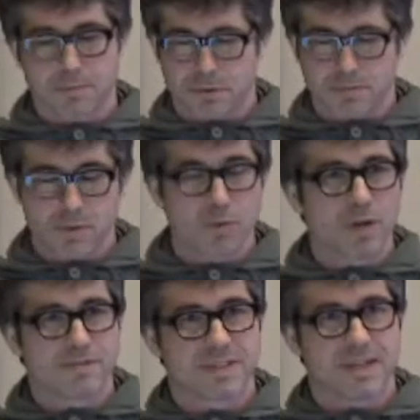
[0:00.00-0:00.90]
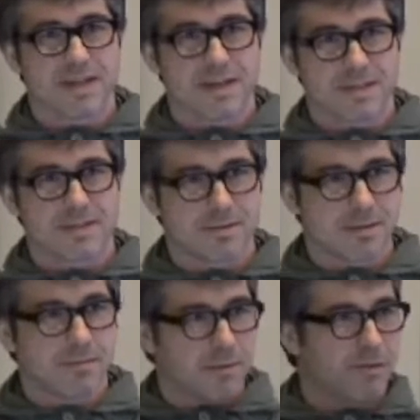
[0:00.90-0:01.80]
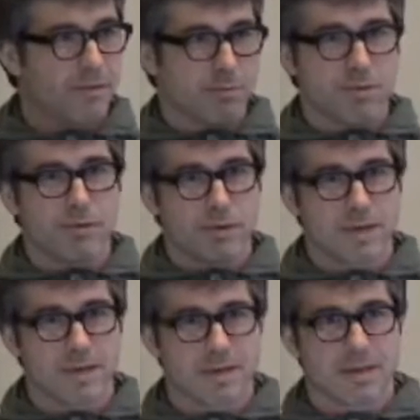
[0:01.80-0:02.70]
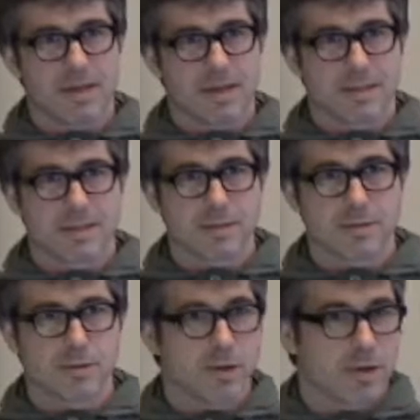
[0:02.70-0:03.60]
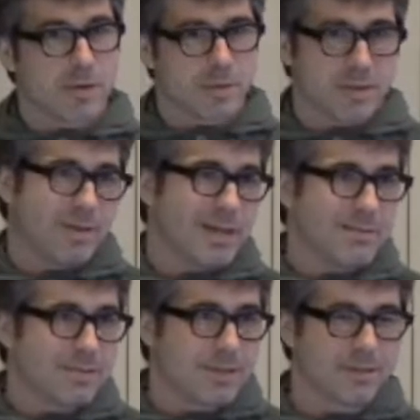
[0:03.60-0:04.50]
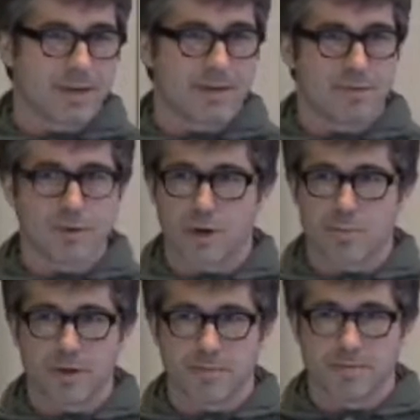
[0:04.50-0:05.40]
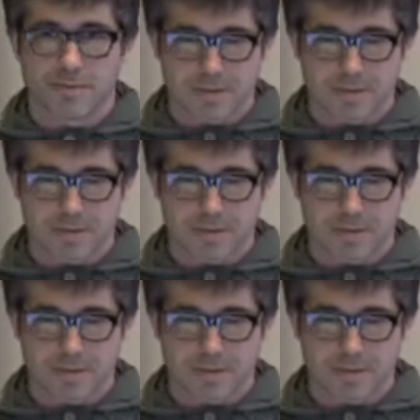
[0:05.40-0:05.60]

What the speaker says: But you would have said that even before I started talking, you would say, yeah, well, okay, rock, pop.